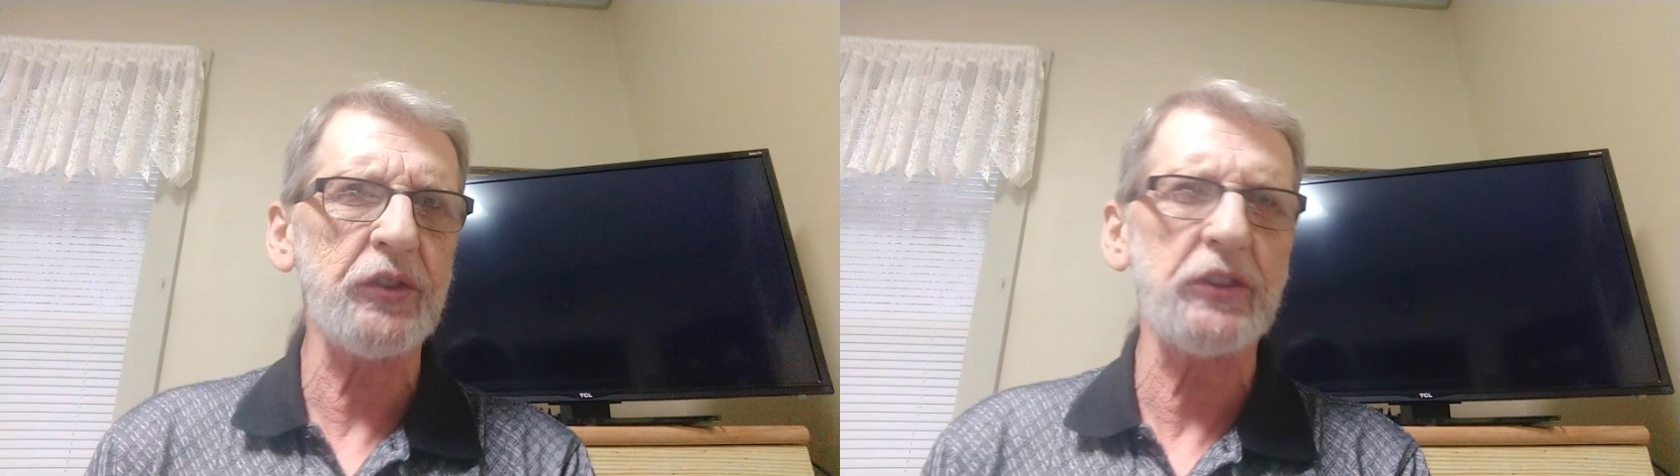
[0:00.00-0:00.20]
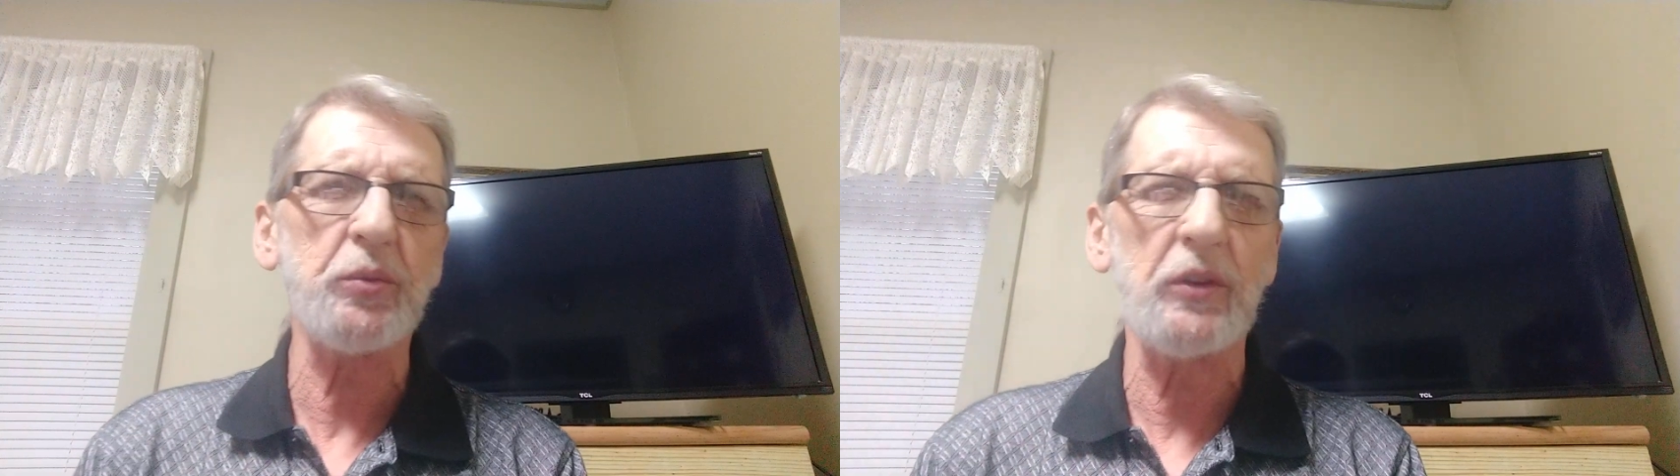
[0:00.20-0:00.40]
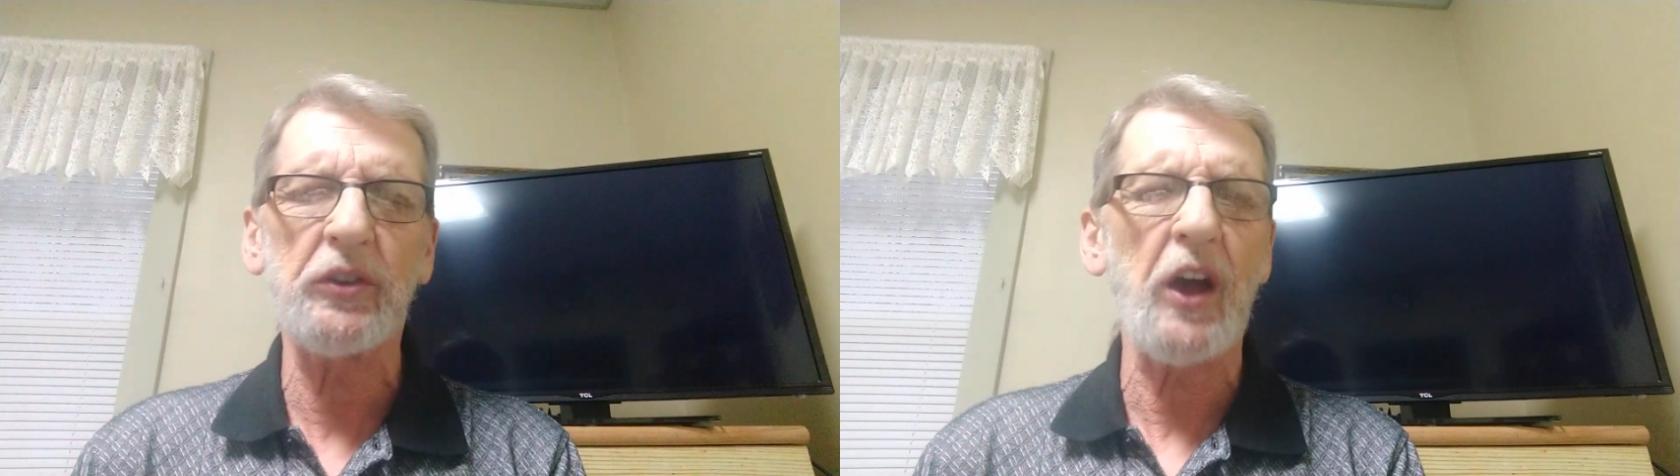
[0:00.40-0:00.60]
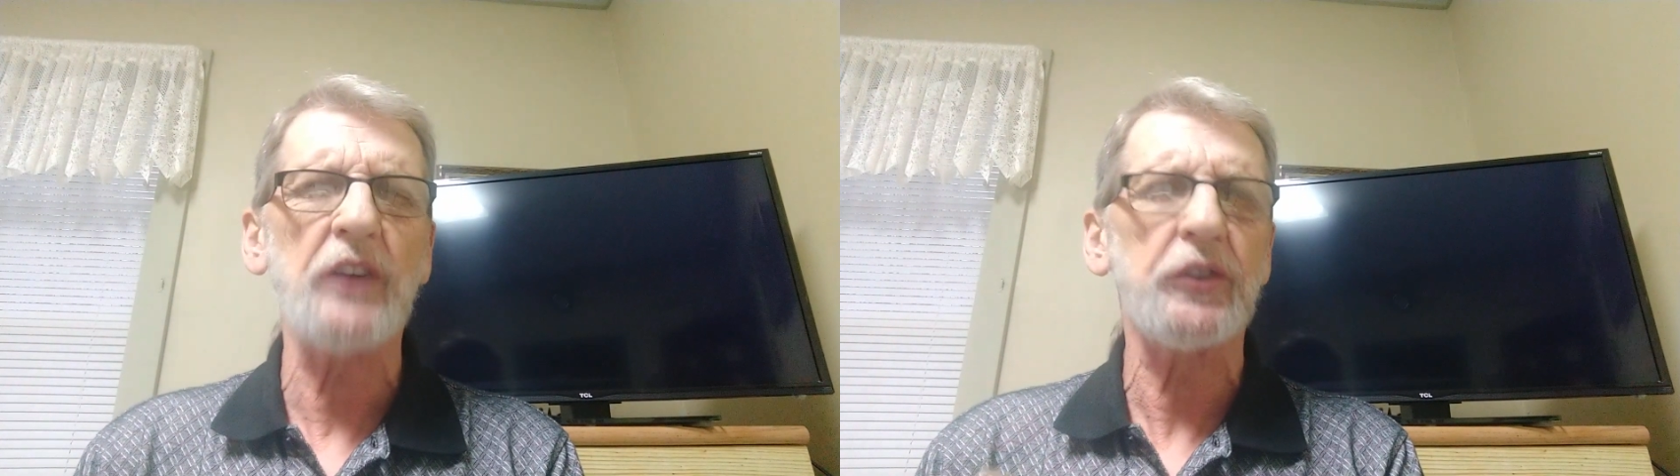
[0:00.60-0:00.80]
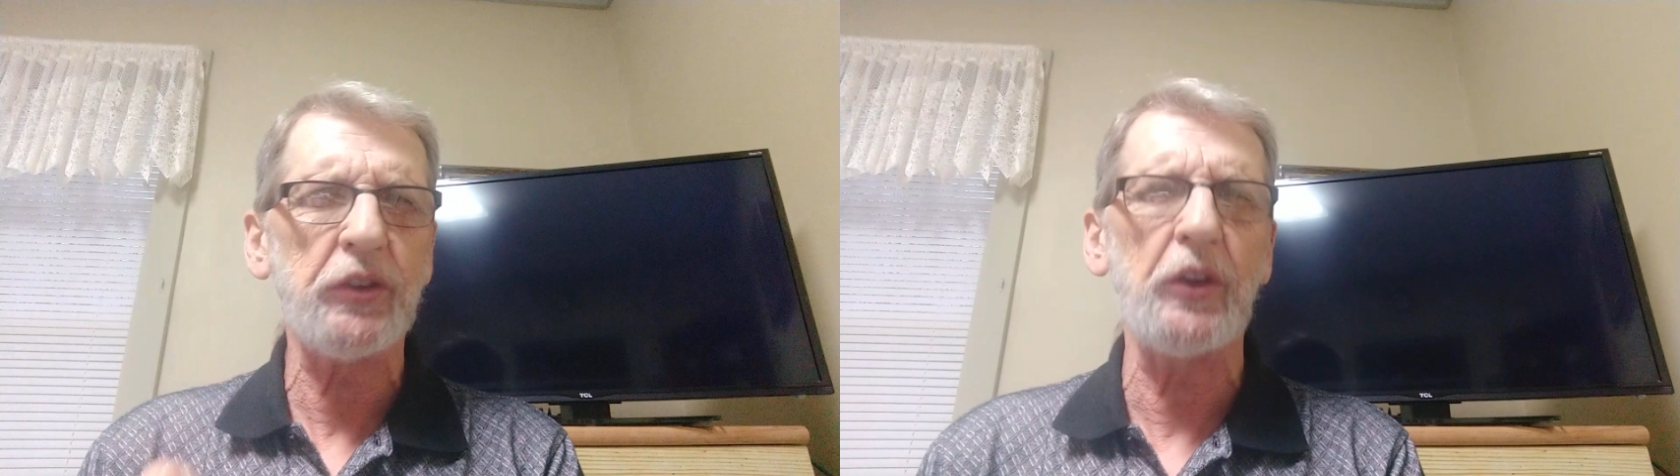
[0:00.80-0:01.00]

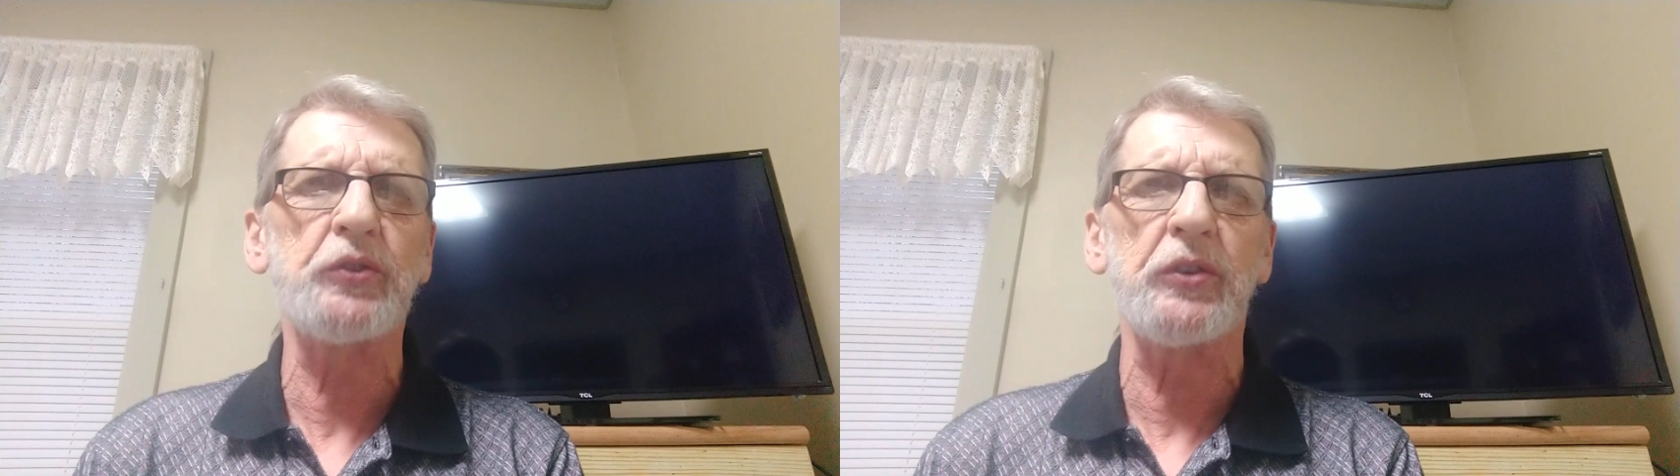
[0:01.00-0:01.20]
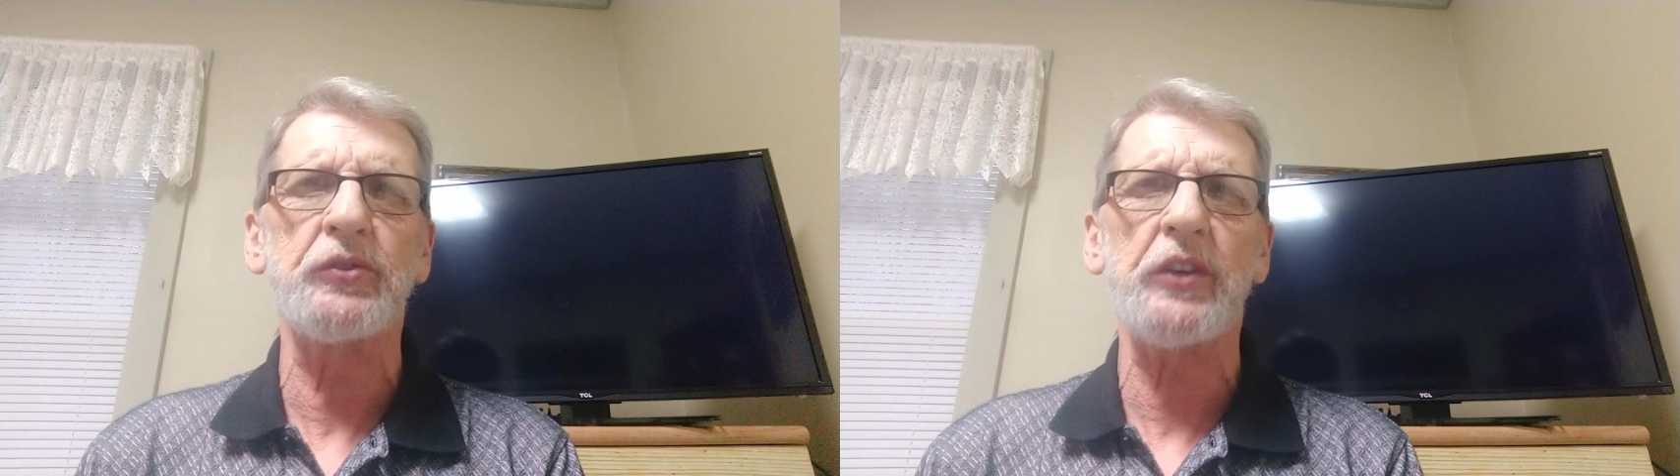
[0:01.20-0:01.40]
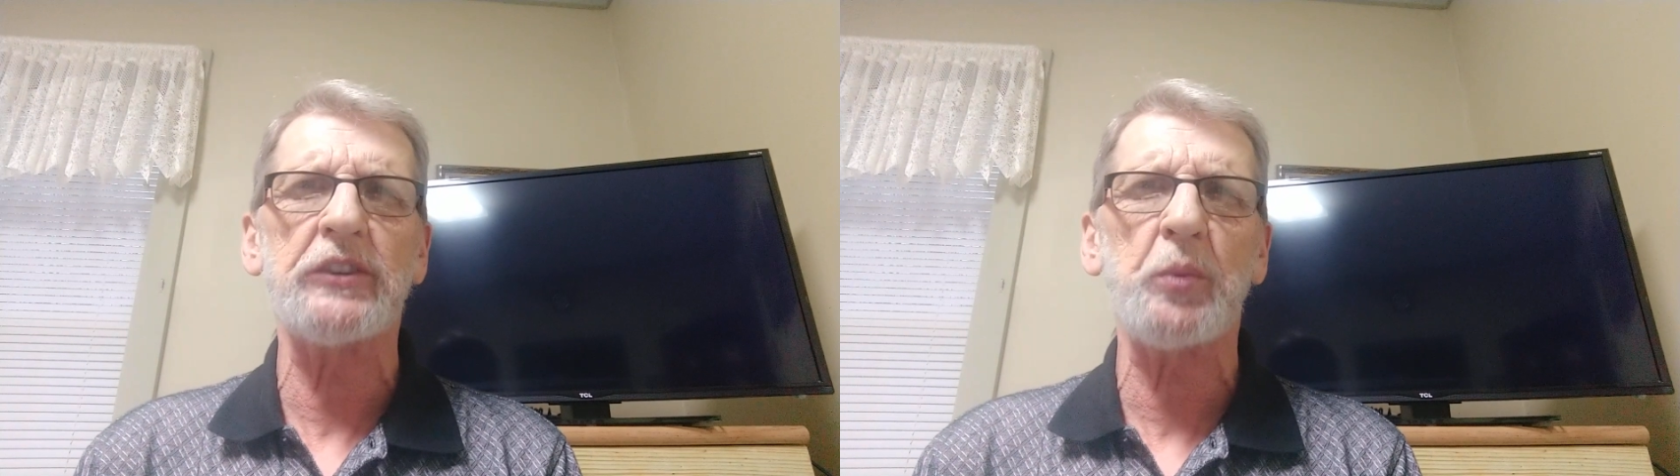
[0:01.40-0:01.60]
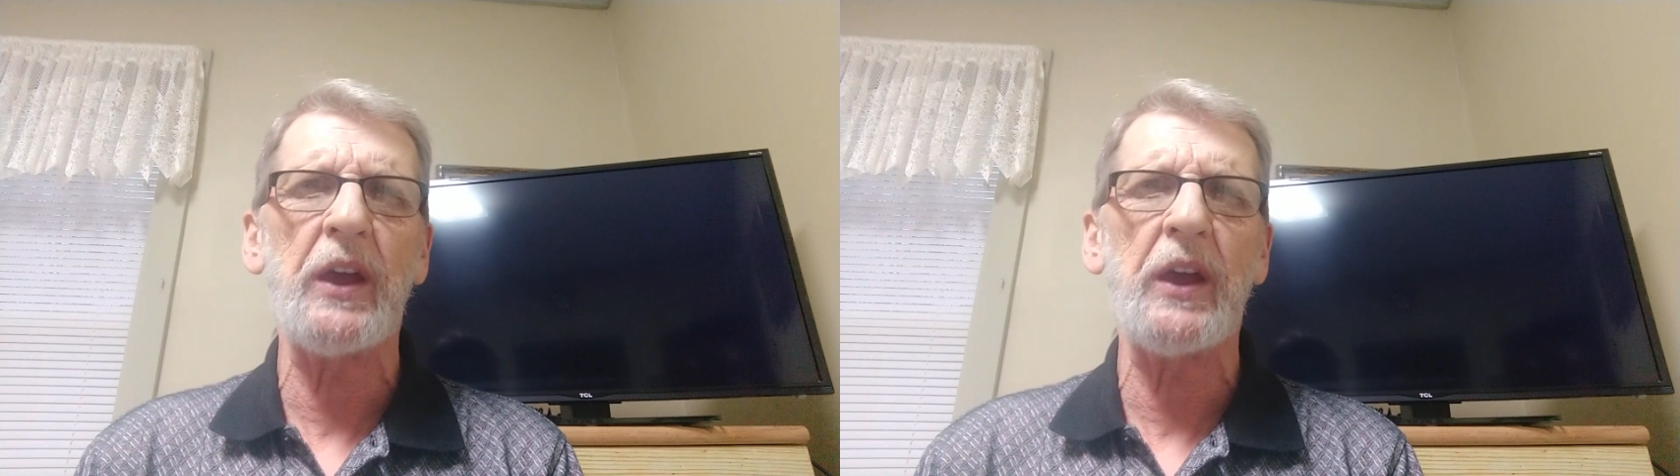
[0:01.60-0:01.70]
says